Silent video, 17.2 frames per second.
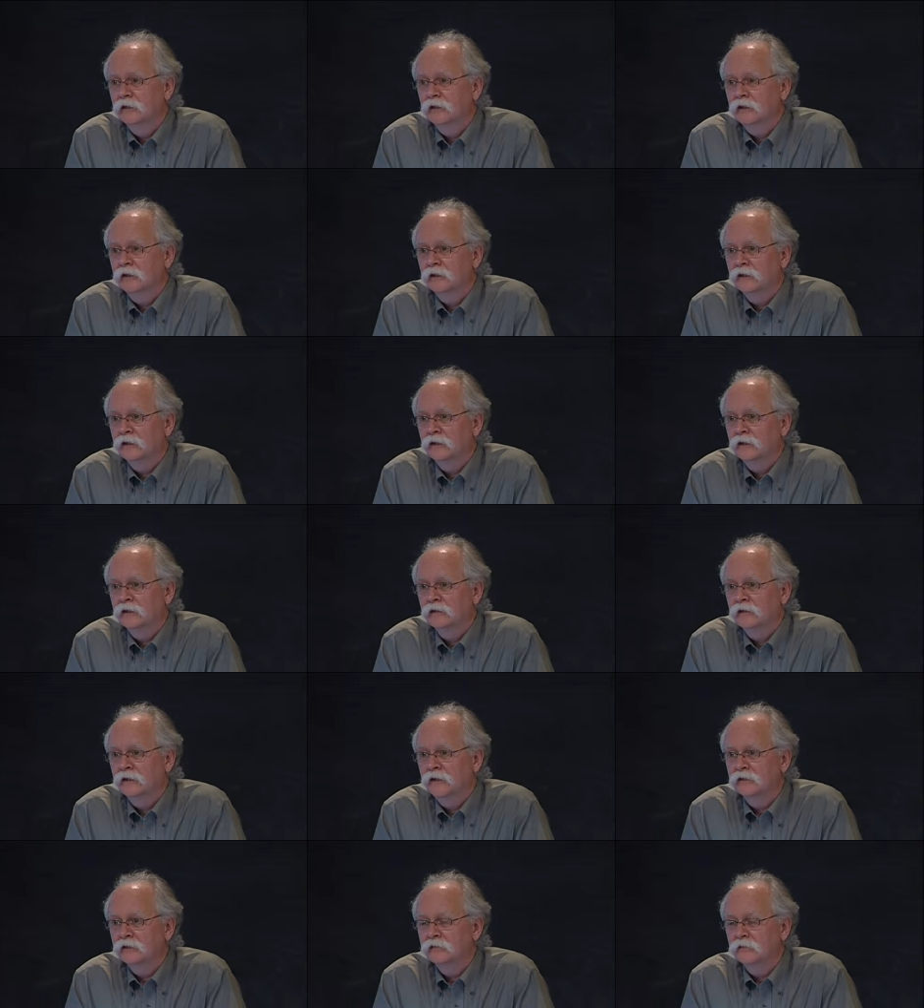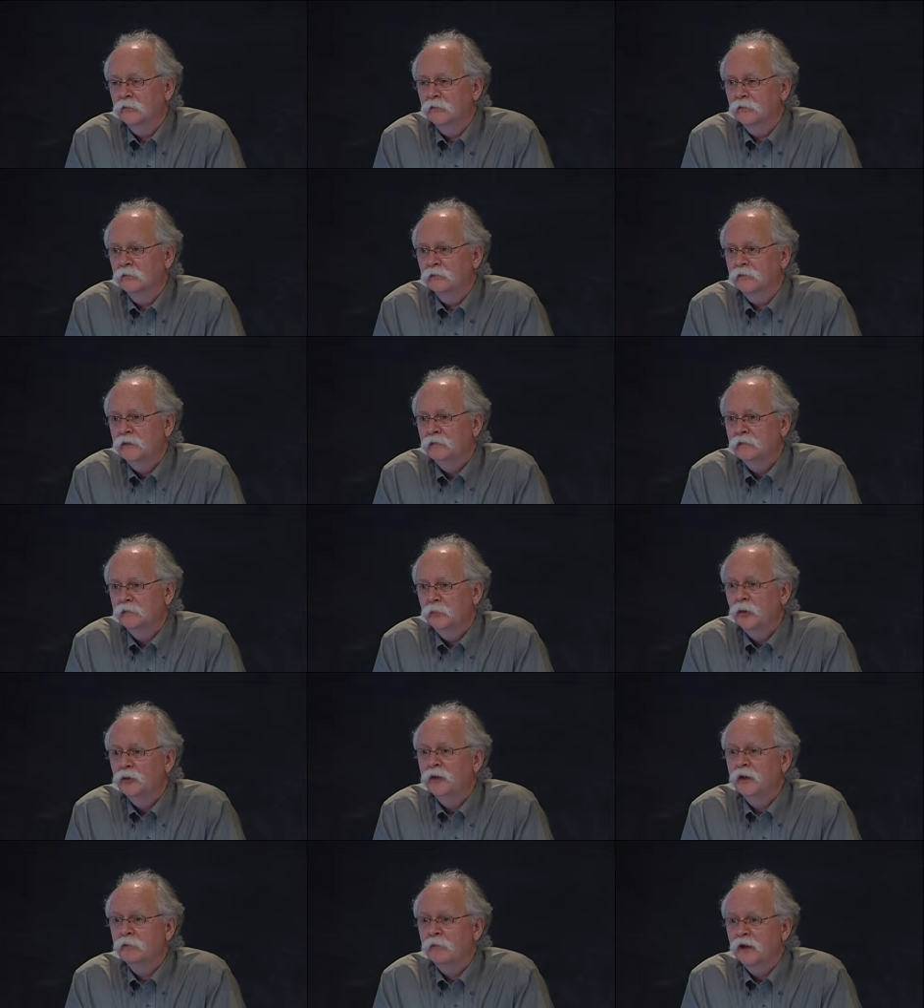in, uh, in
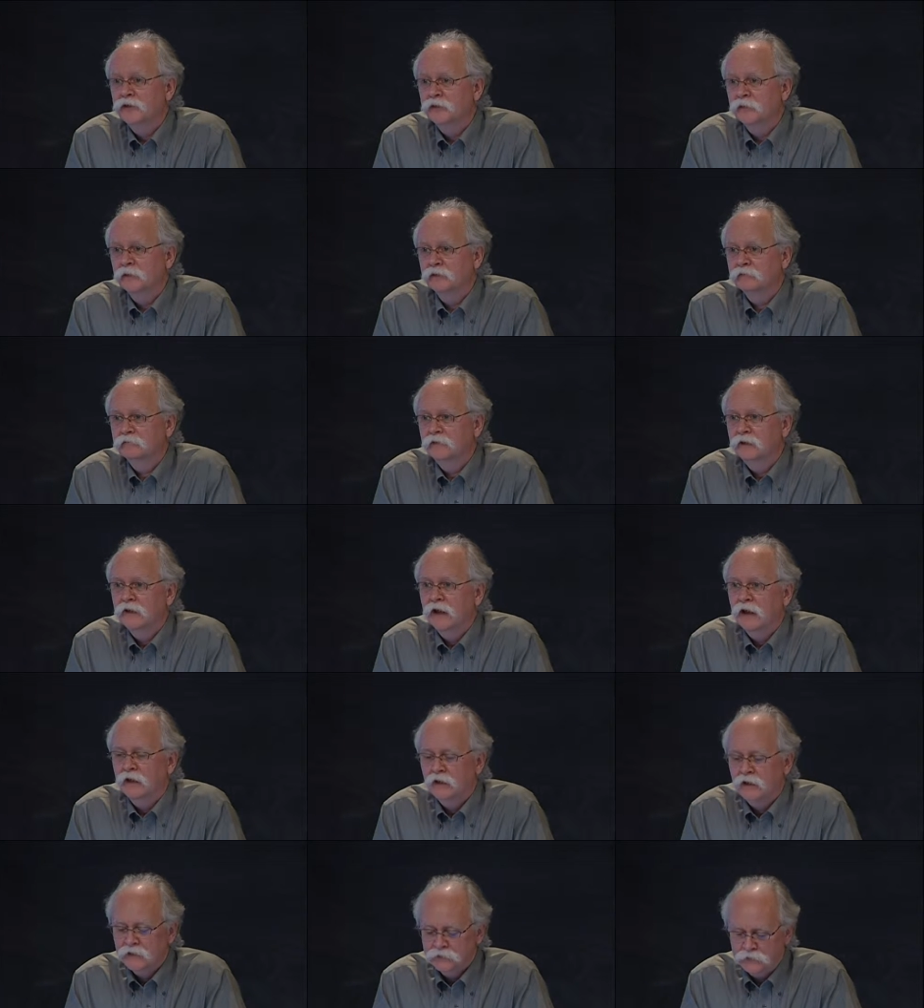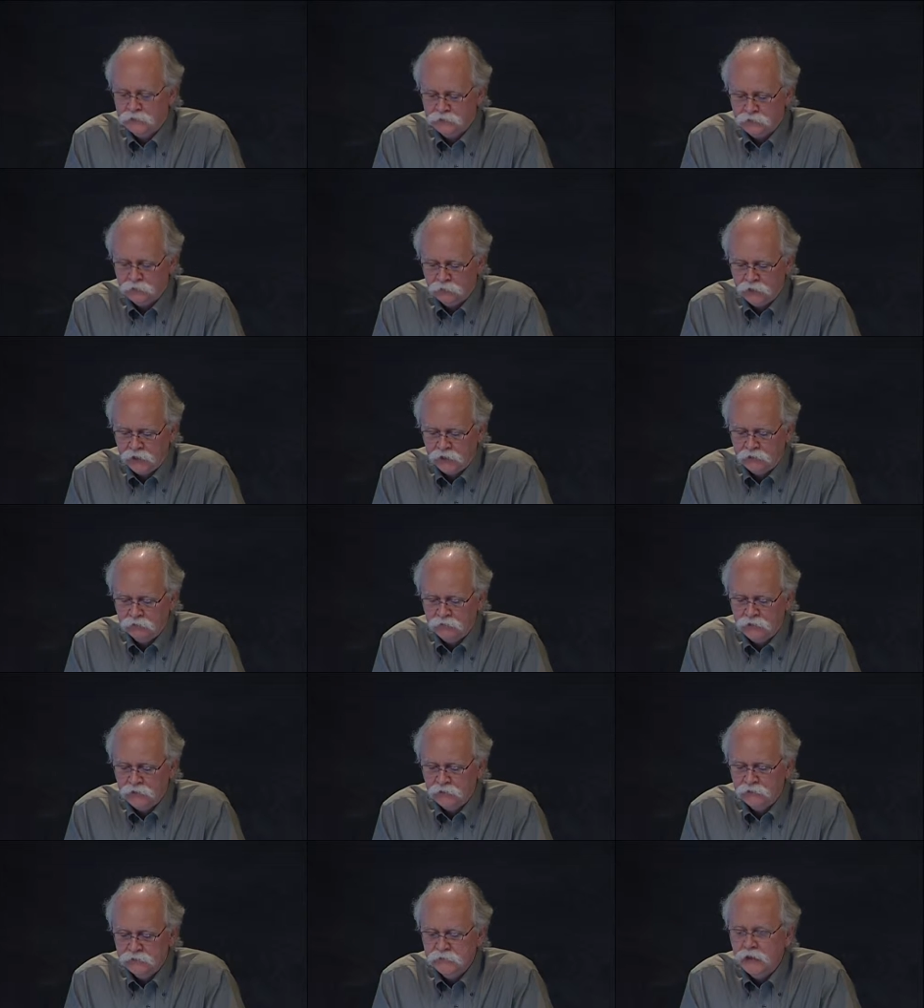protein measurement and diagnostics and related
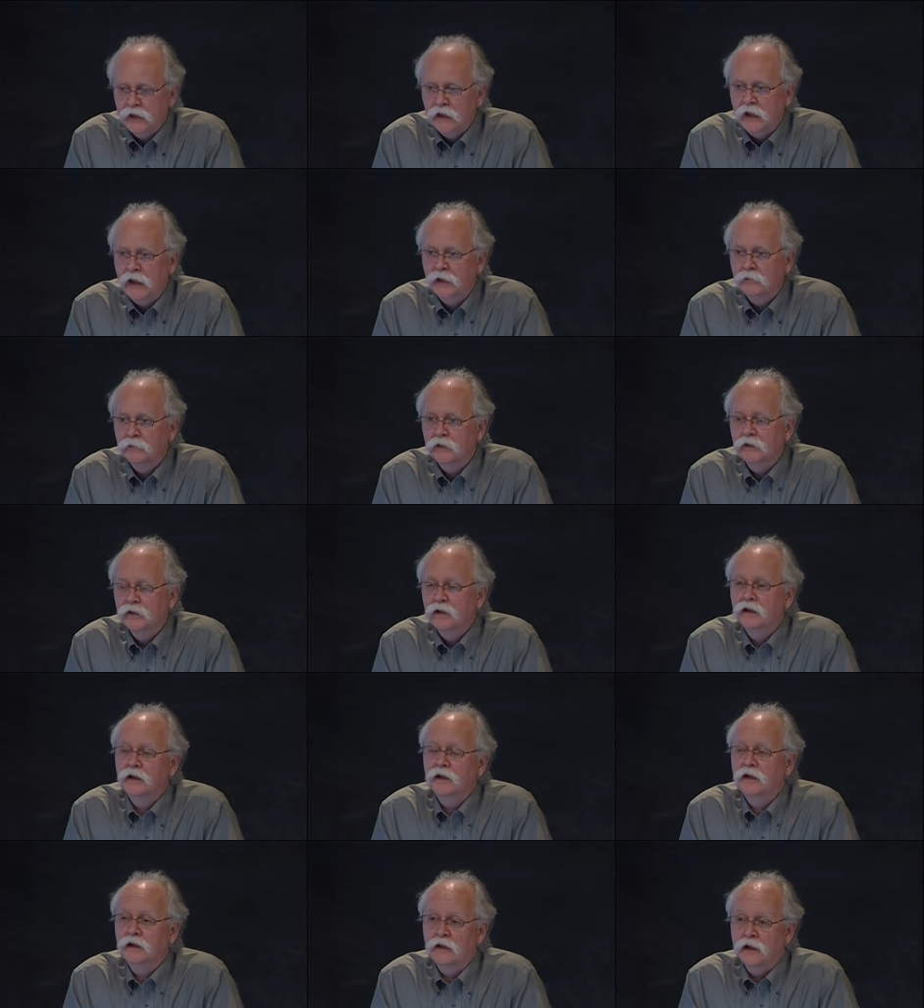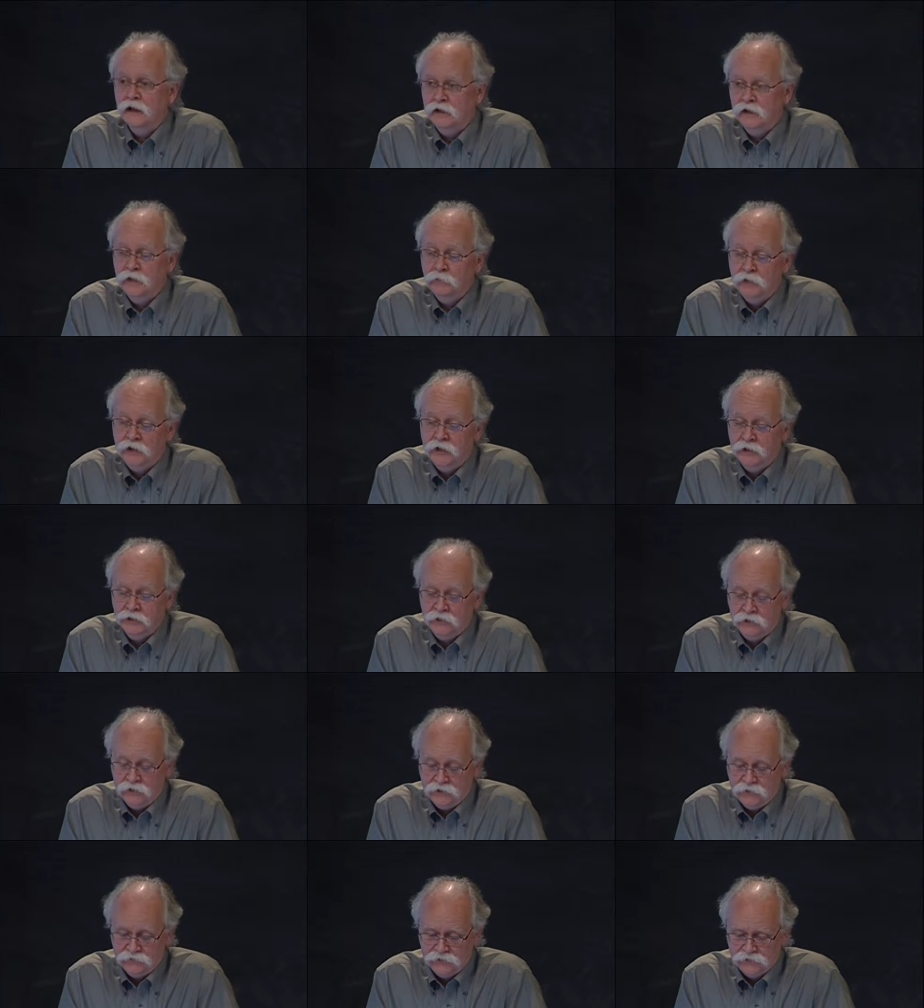fields, and not immediately,
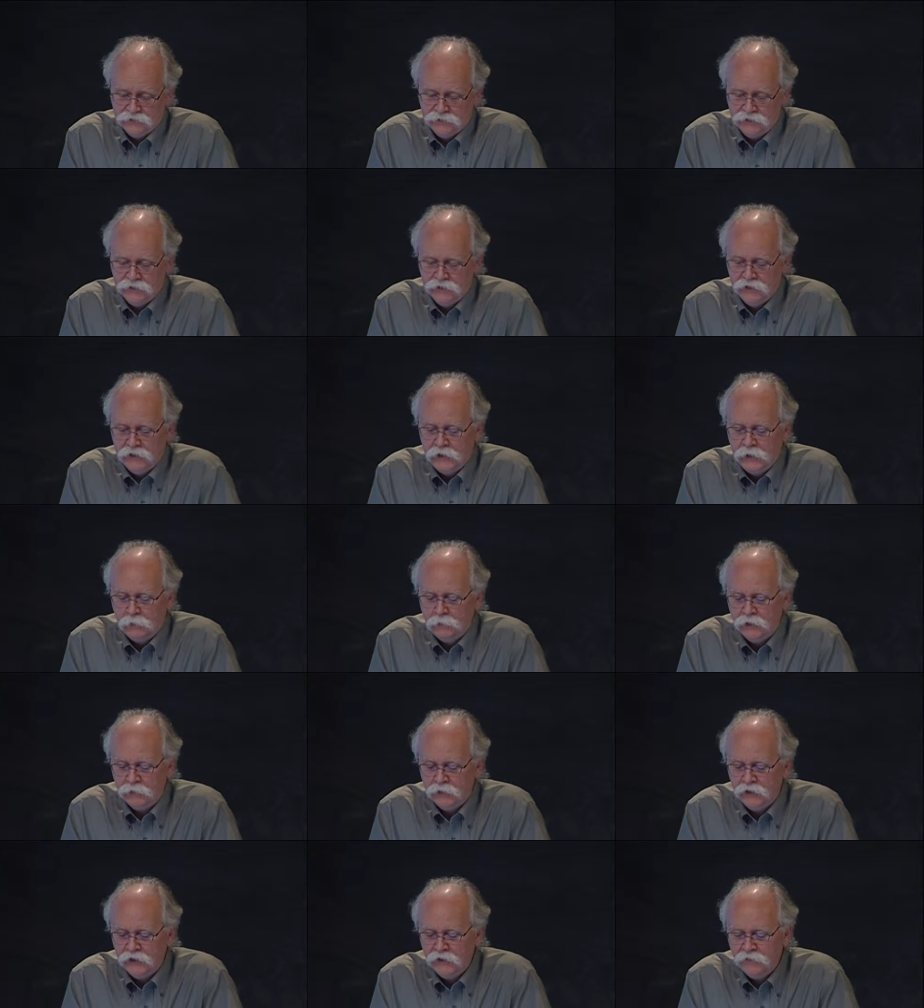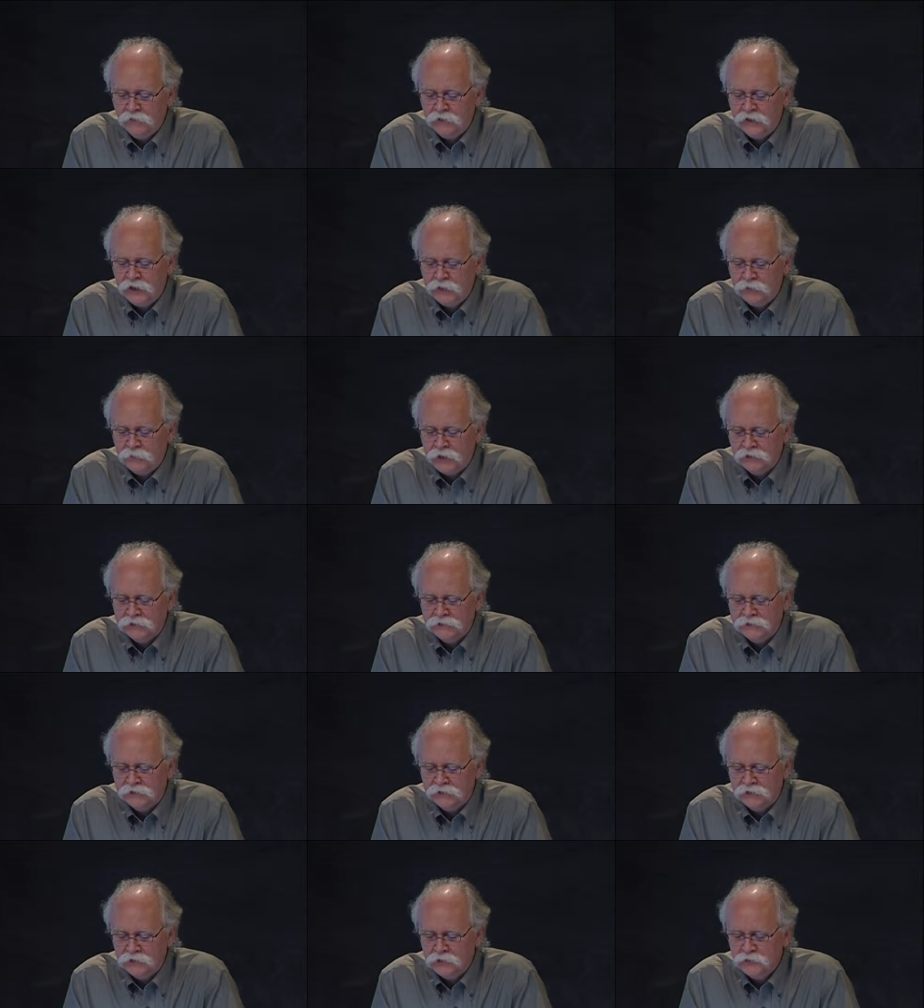obviously, but begin thinking about
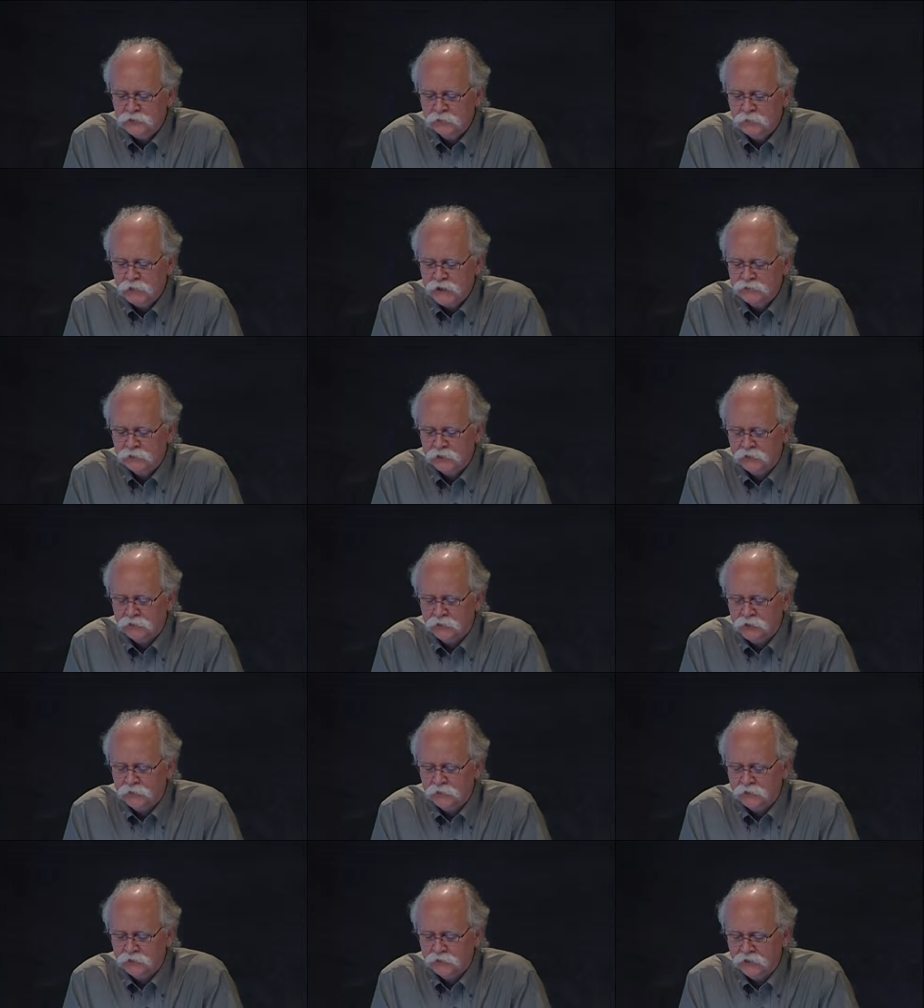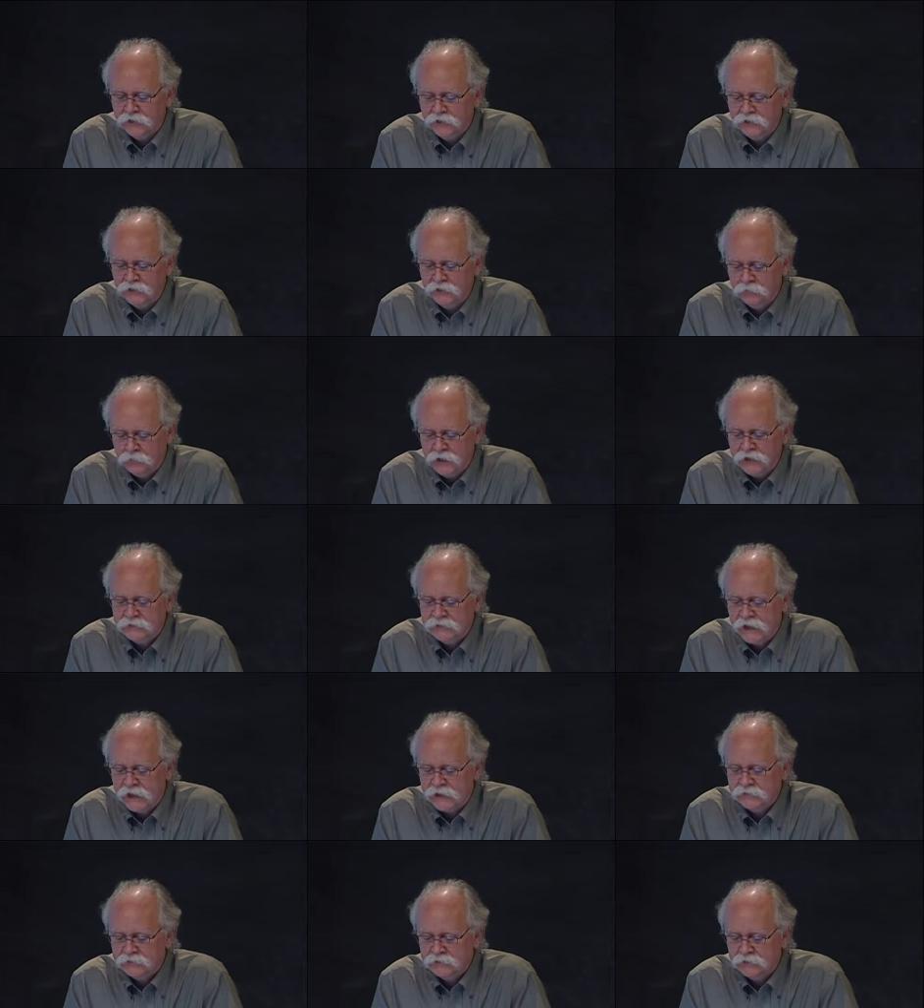uh, using mass spectrometry based
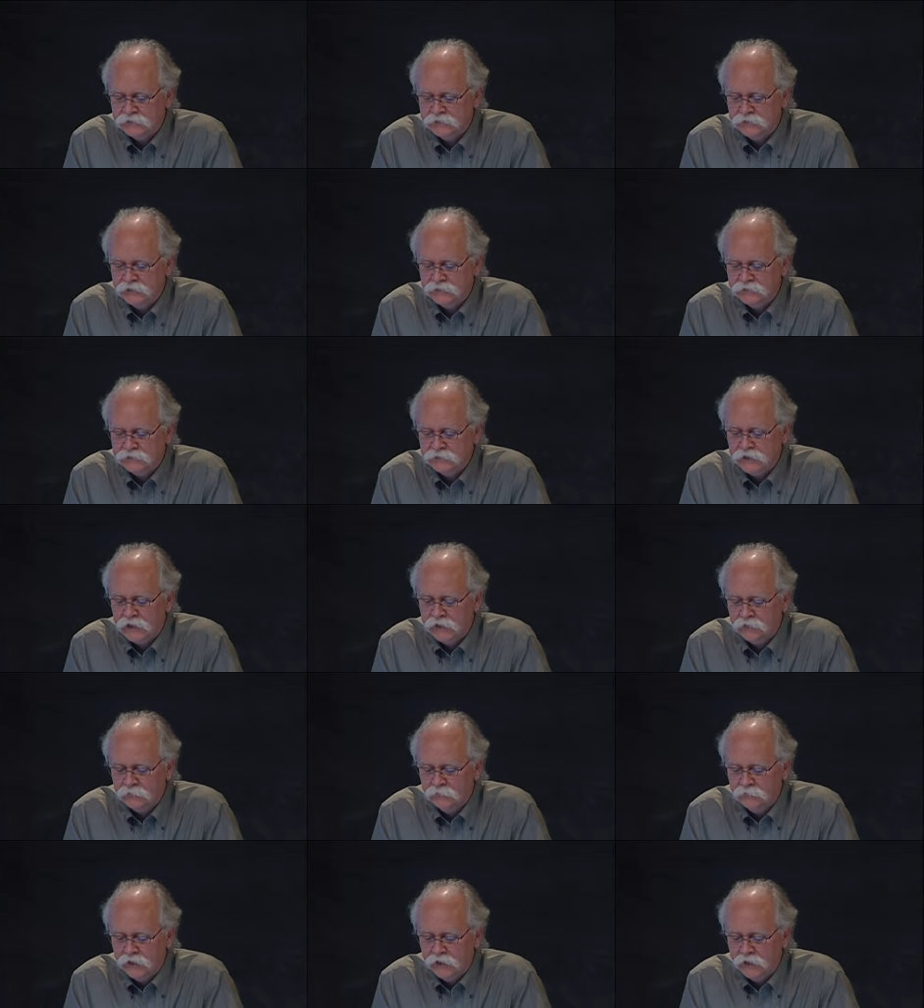assays instead.